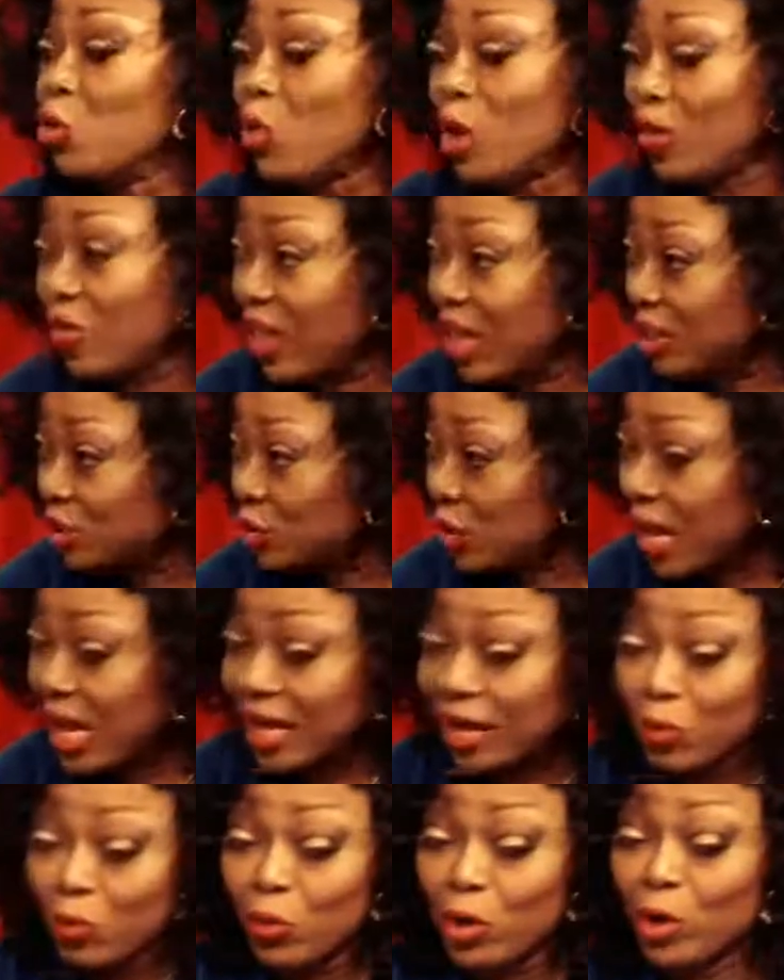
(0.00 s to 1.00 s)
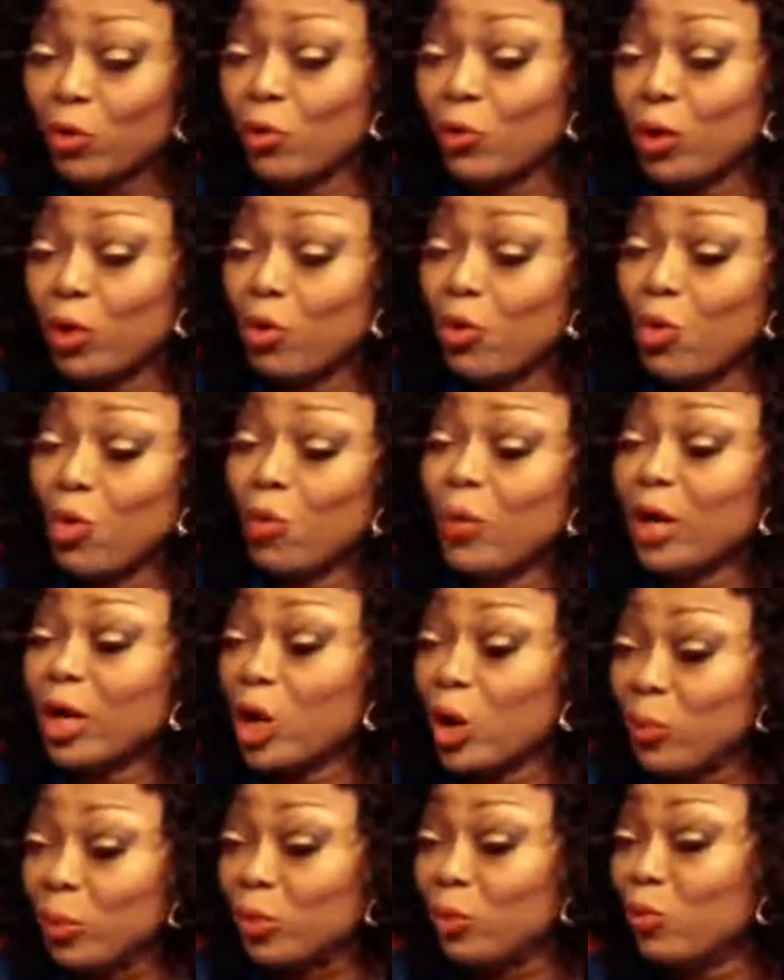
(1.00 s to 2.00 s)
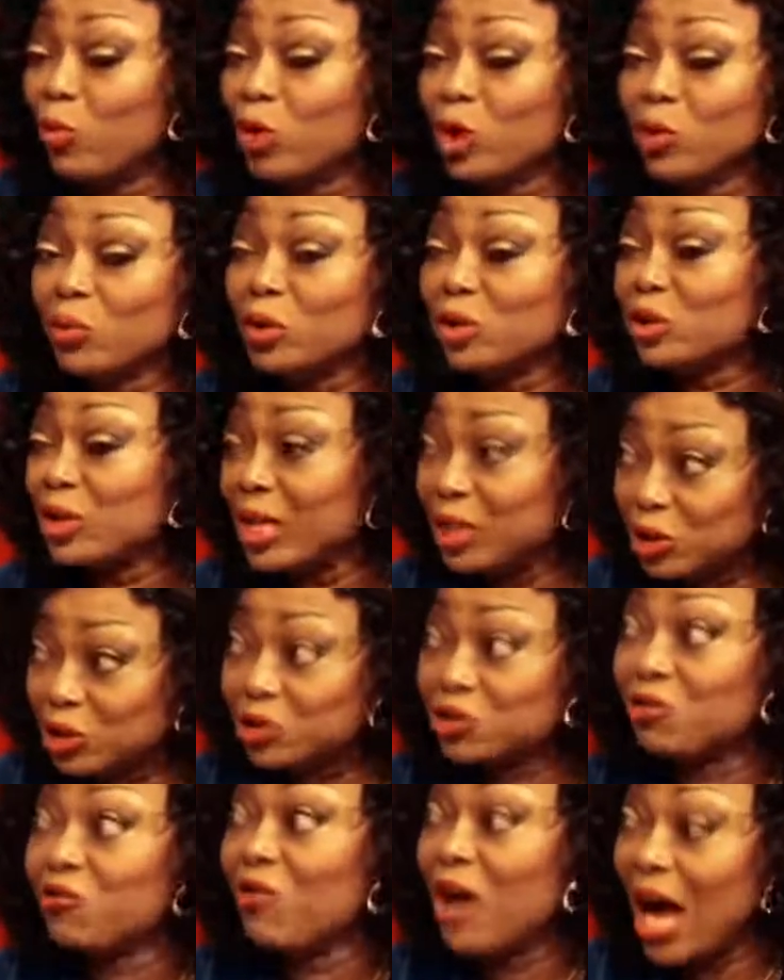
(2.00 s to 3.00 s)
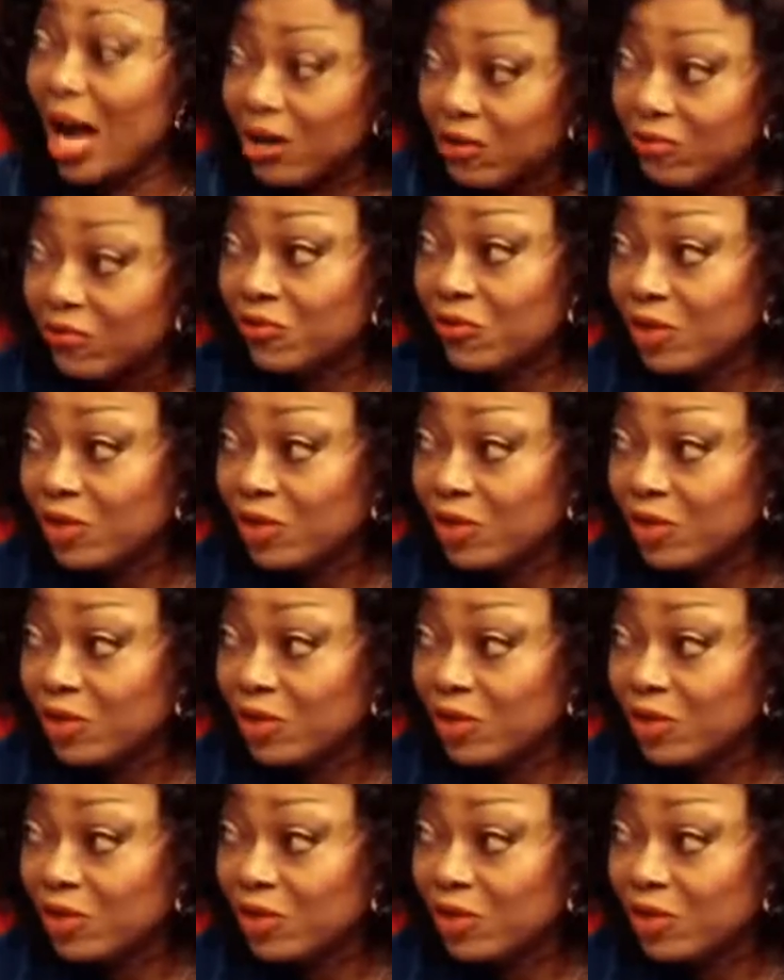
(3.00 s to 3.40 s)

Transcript: one there to hang it. We, we no. all wake up in the morning, we're trying to survive.